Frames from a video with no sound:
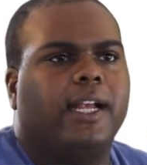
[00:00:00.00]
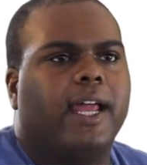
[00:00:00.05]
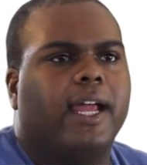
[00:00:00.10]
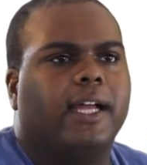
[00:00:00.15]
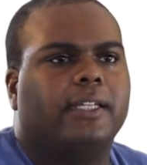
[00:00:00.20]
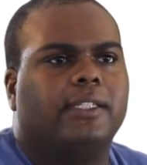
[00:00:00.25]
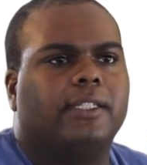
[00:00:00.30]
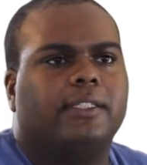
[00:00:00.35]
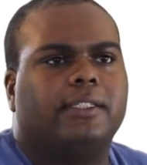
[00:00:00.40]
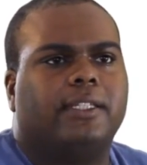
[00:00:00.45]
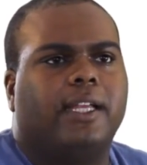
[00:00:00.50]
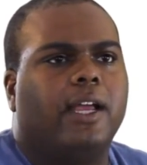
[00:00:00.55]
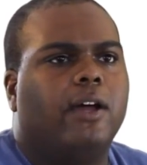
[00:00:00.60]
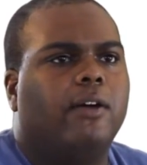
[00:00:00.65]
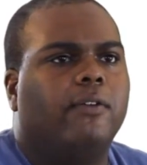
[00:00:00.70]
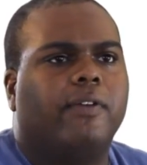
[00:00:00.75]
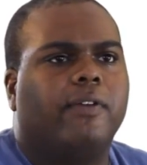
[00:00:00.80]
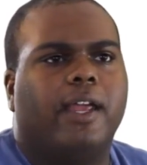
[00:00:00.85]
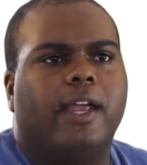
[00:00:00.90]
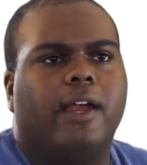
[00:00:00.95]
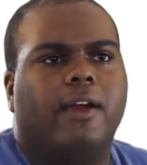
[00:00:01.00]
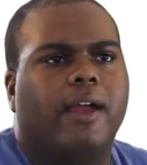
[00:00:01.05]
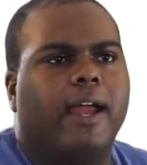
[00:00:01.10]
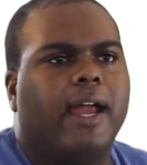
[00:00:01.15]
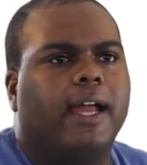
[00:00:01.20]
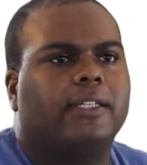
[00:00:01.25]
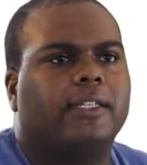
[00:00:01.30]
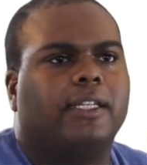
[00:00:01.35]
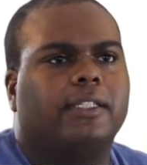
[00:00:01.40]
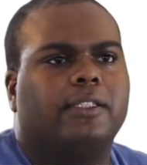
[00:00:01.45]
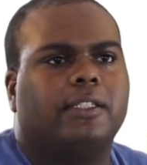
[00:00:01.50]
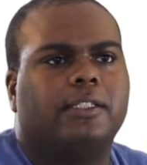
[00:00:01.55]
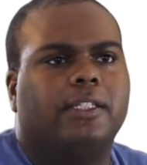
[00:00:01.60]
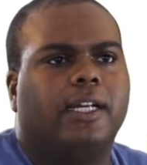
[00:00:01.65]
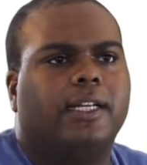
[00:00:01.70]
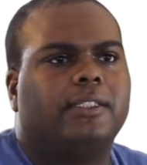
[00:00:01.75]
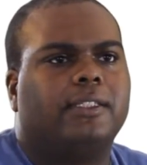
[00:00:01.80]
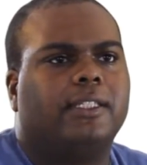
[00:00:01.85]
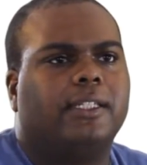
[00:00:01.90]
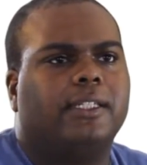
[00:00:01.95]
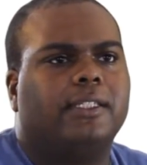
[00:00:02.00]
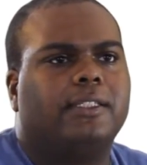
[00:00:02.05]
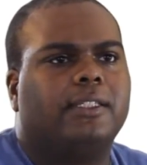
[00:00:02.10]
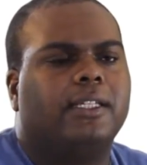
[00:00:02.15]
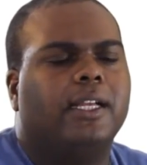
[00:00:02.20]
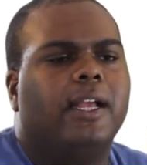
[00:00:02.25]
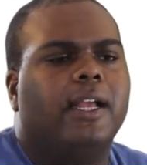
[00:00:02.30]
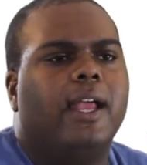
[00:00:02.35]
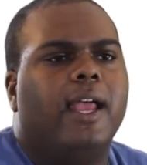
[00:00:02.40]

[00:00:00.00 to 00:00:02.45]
access to healthcare, access to justice,